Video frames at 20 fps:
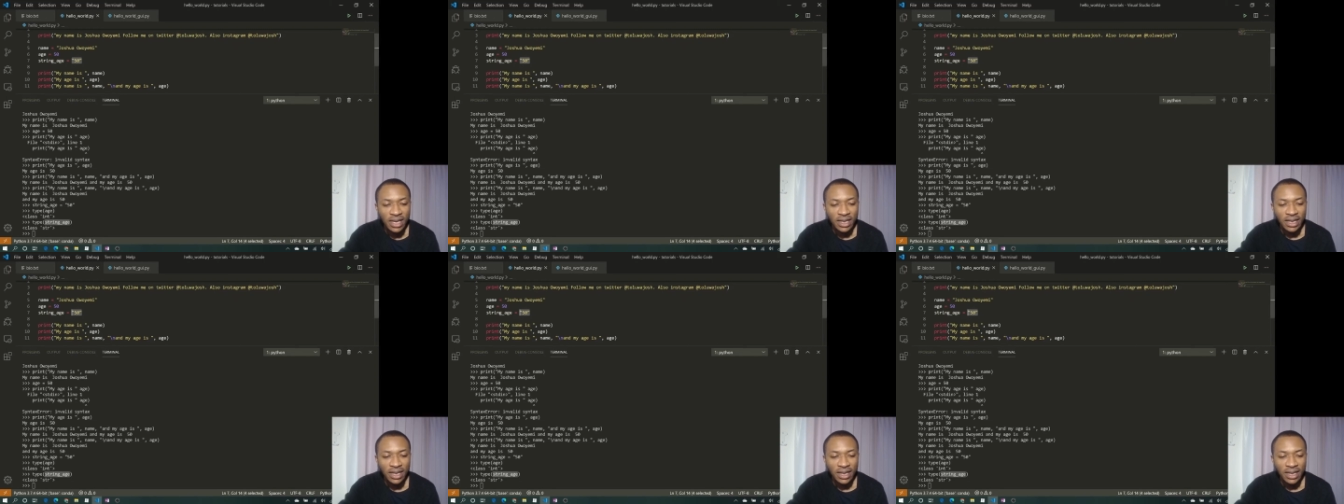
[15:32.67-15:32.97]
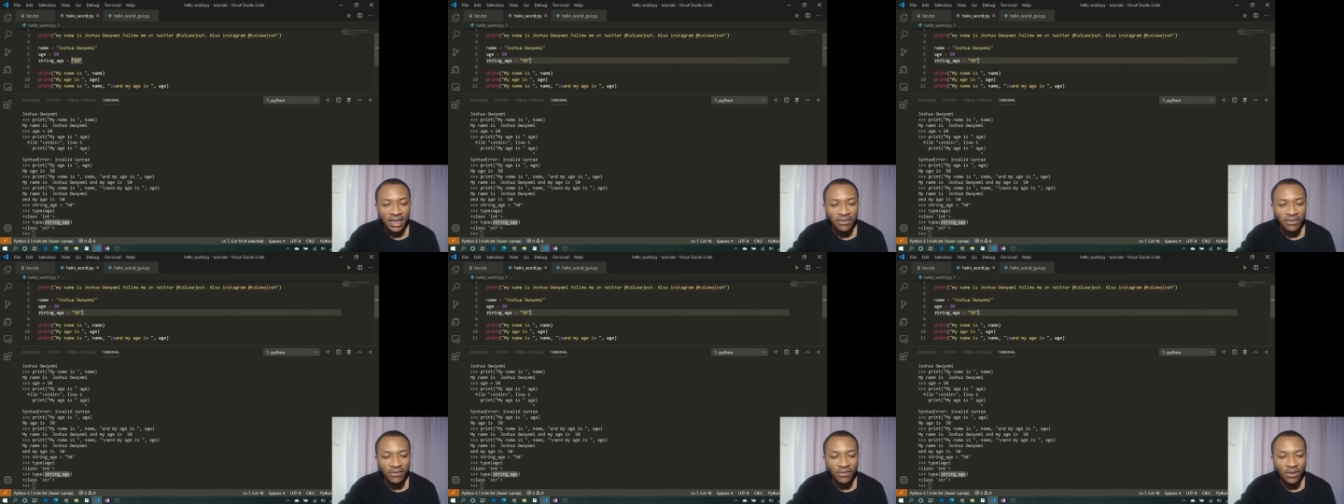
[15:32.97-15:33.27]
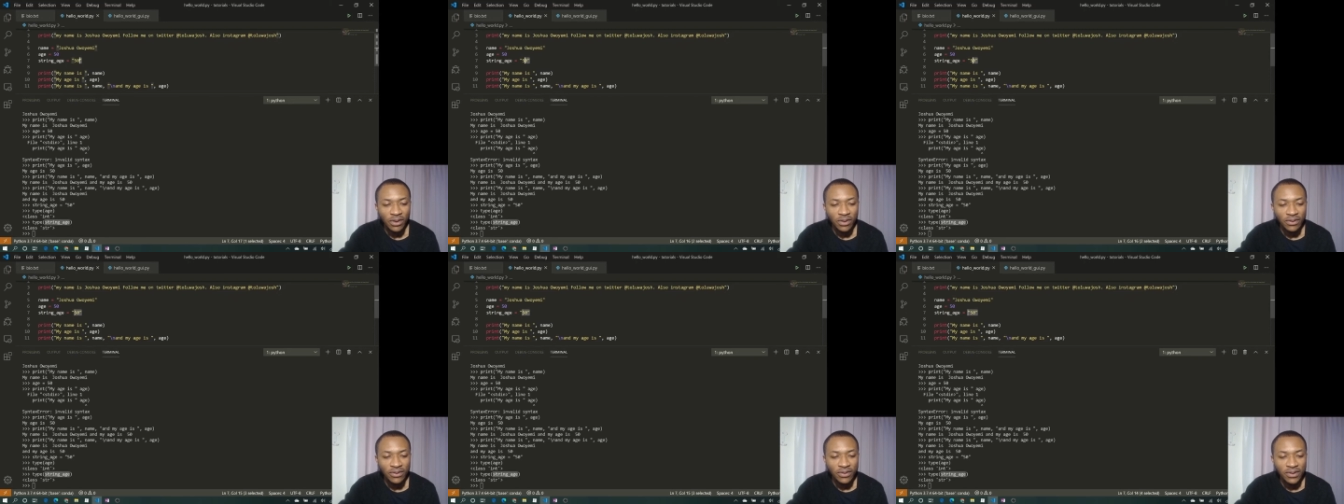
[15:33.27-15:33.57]
that
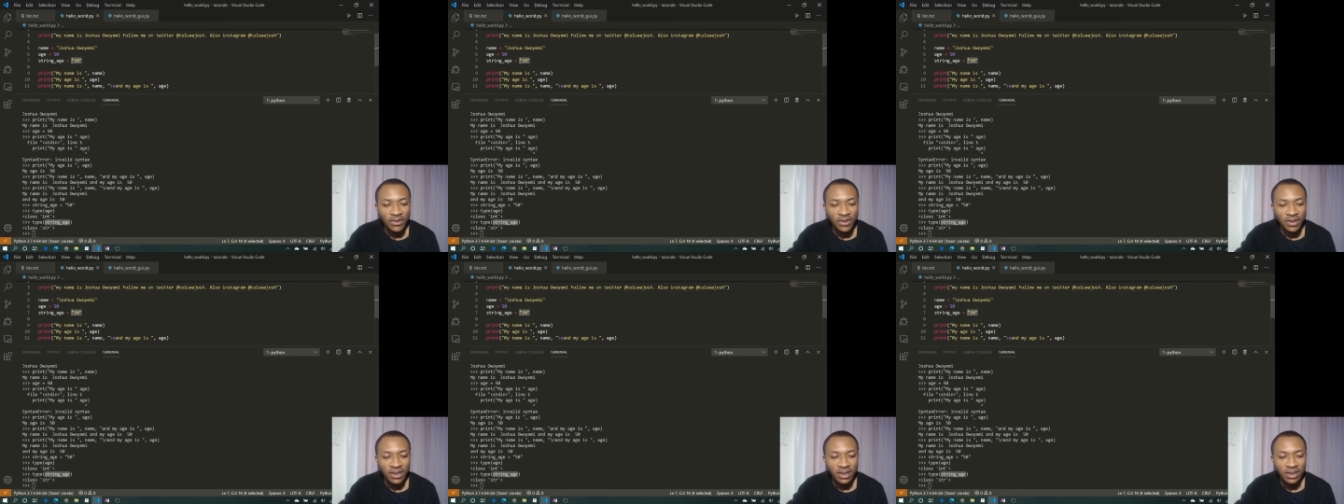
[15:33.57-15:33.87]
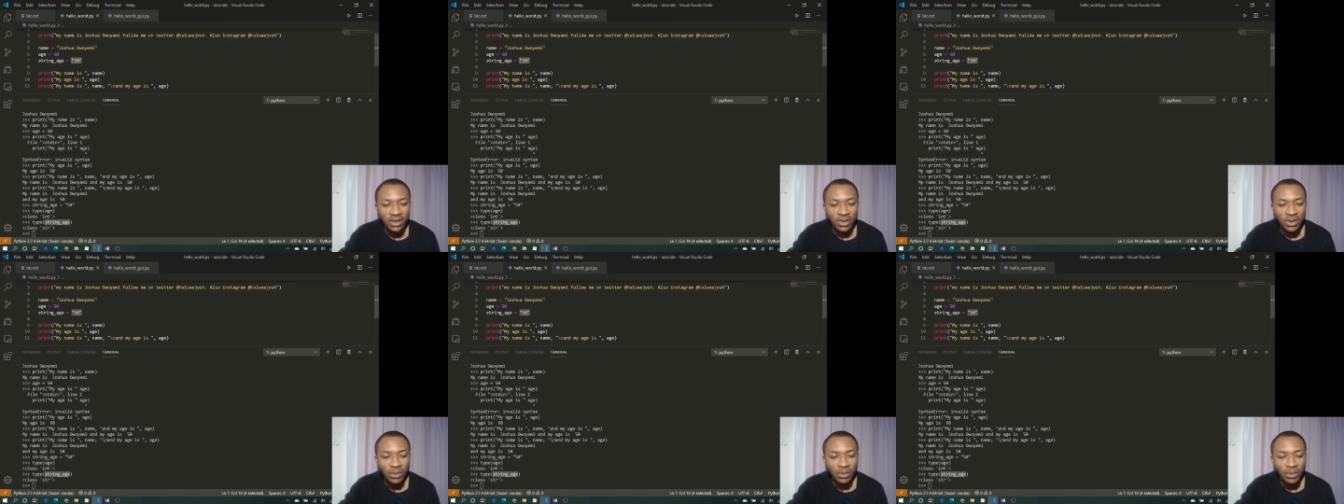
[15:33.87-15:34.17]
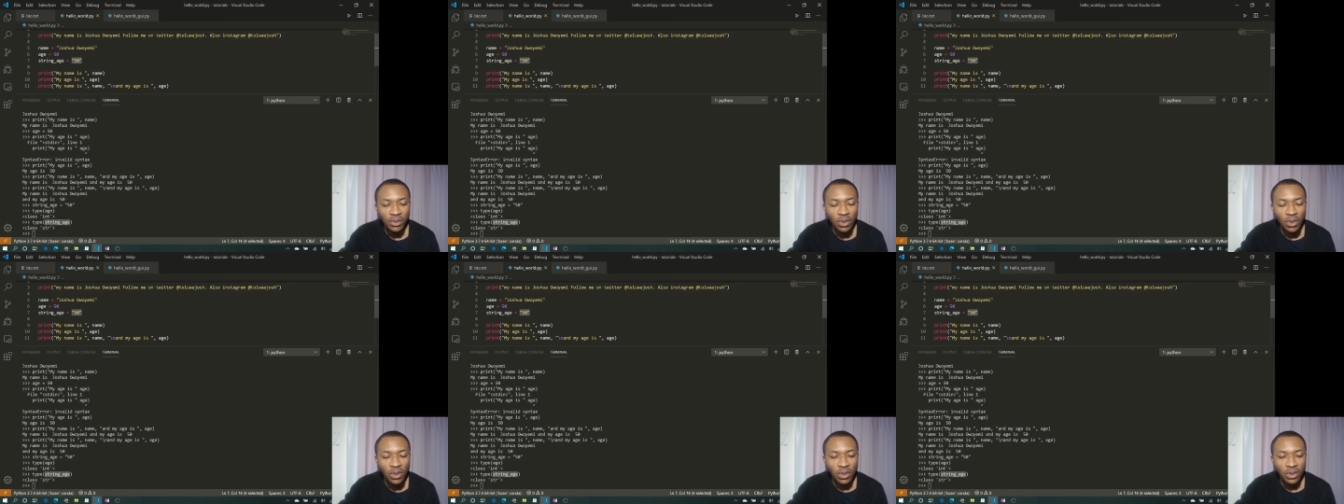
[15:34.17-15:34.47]
involves using the
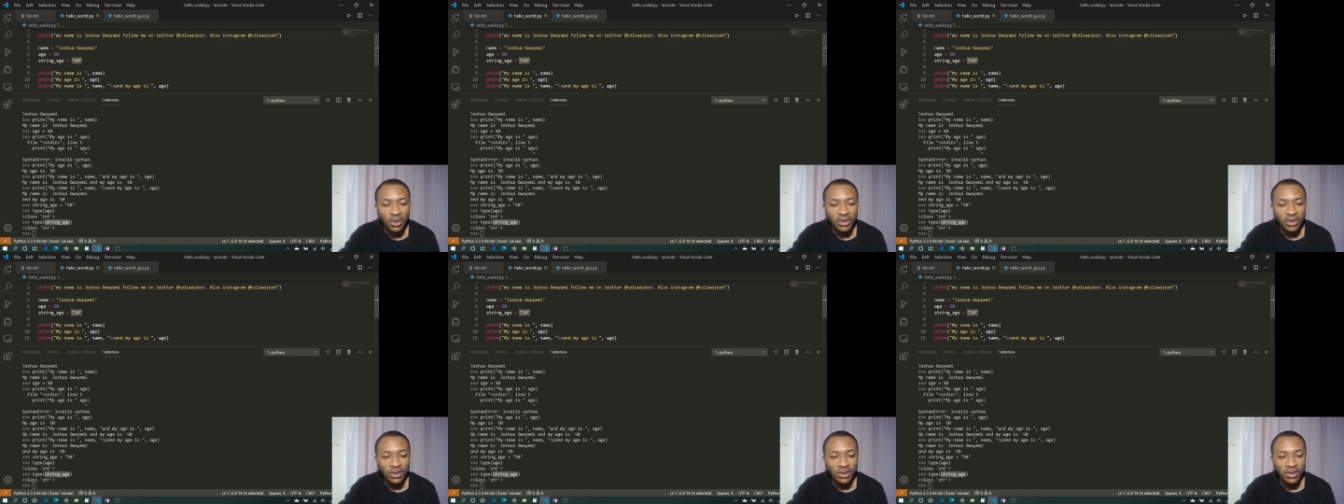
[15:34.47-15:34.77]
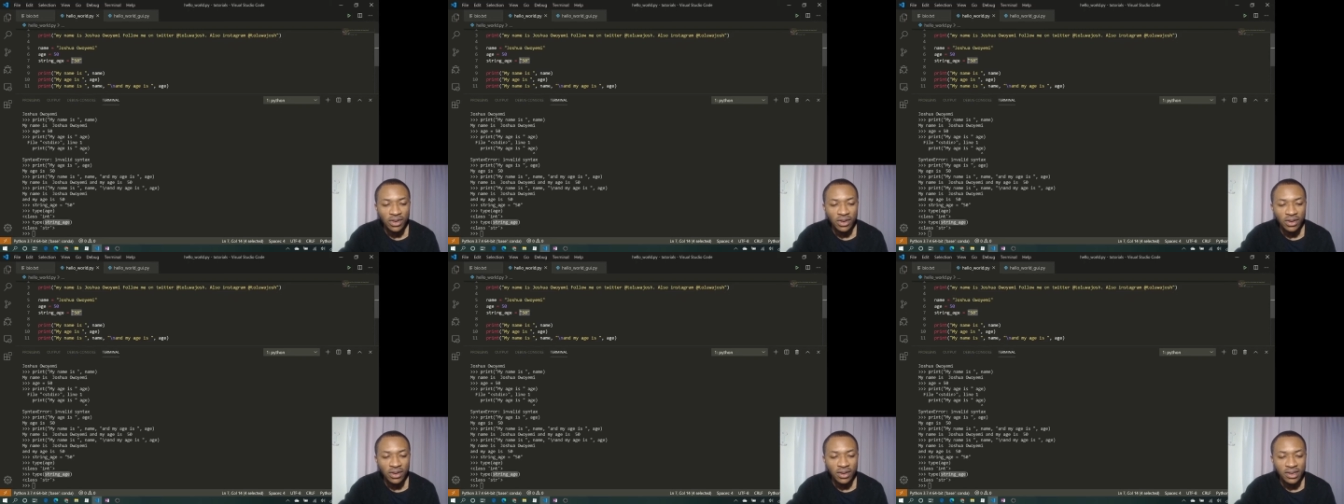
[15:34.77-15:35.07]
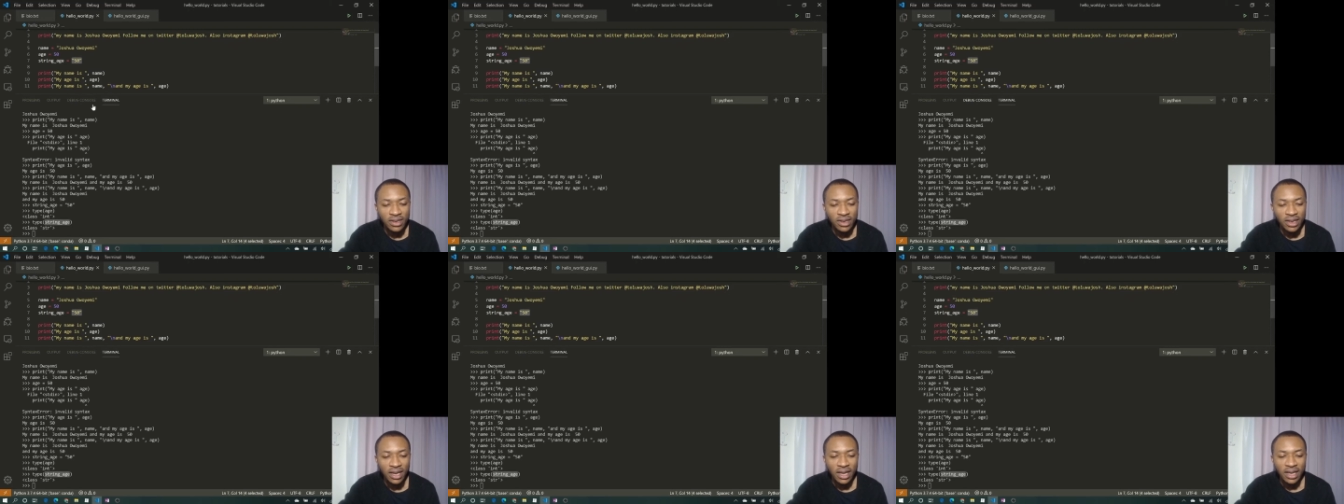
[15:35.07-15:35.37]
double quotes on the other
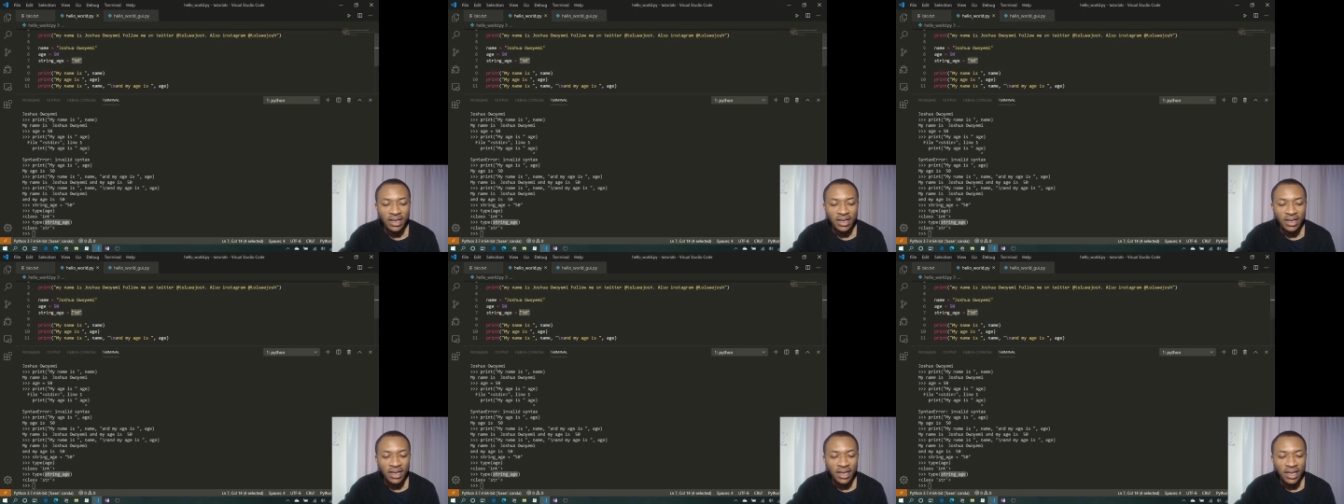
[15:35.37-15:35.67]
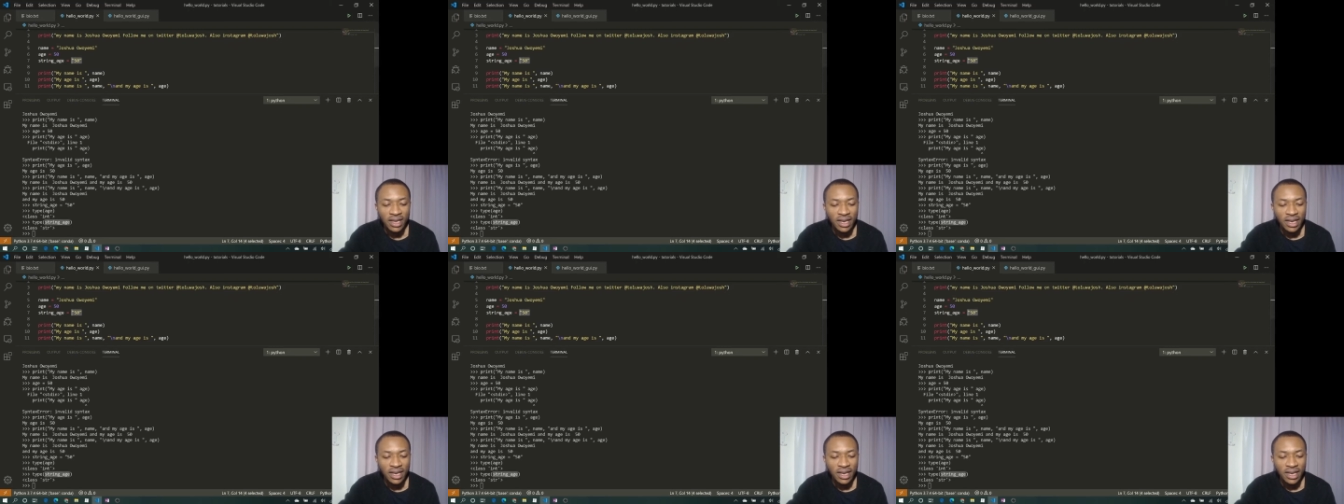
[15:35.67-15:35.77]
side